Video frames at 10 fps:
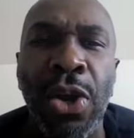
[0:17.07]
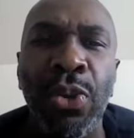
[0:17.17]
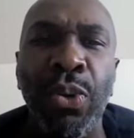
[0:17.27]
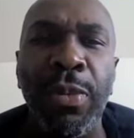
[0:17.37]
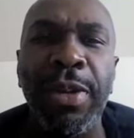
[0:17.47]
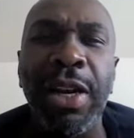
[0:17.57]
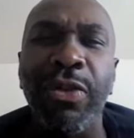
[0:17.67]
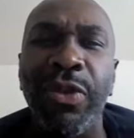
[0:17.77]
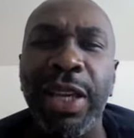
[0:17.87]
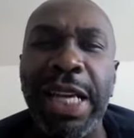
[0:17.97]
Normally I
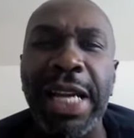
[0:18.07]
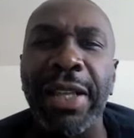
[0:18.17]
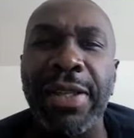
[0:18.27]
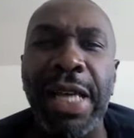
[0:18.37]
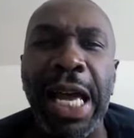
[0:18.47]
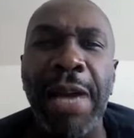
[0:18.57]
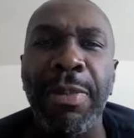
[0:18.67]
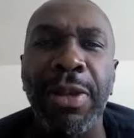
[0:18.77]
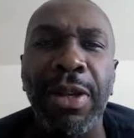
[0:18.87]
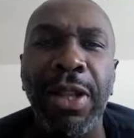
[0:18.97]
run out of time
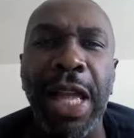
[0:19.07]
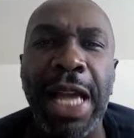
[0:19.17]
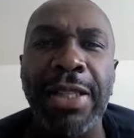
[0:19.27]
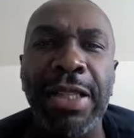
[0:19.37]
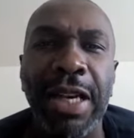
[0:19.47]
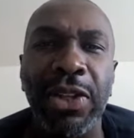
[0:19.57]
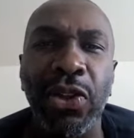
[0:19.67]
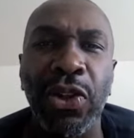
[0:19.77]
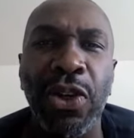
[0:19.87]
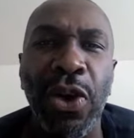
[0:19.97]
in the class to
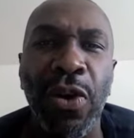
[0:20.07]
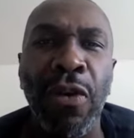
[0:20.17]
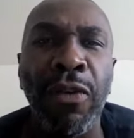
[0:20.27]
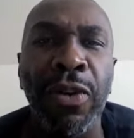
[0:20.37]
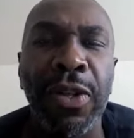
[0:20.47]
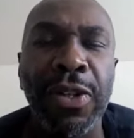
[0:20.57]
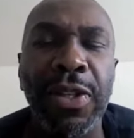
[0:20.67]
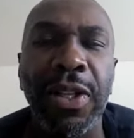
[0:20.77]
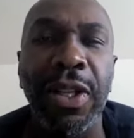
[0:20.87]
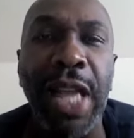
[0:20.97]
actually go over this
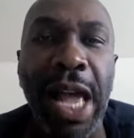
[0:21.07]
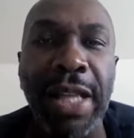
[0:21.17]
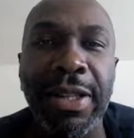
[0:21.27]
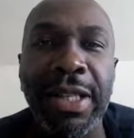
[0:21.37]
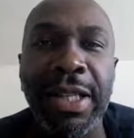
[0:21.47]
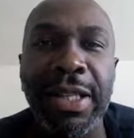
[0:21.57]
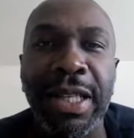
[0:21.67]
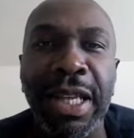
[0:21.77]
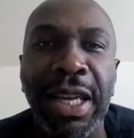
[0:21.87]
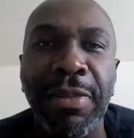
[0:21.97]
in a lot of
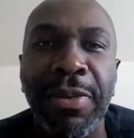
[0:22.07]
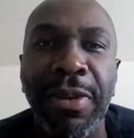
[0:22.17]
detail.